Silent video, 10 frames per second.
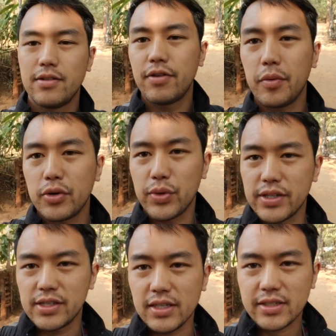February
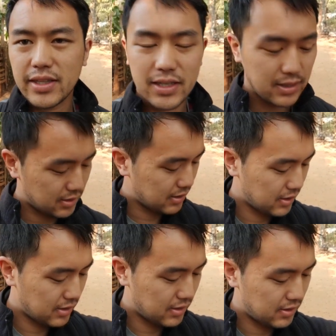26th.
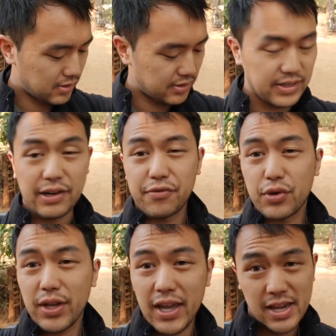It's
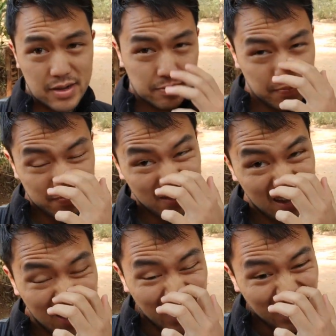9:40 a.m.
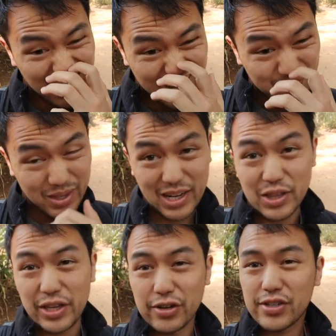Getting a
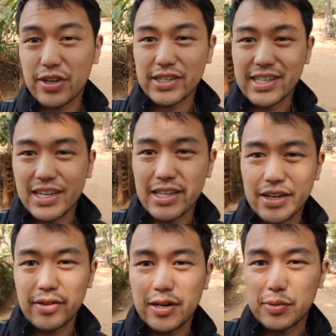later start today than I
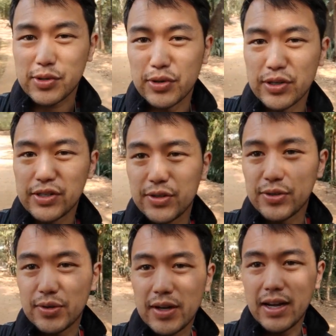thought I was going to.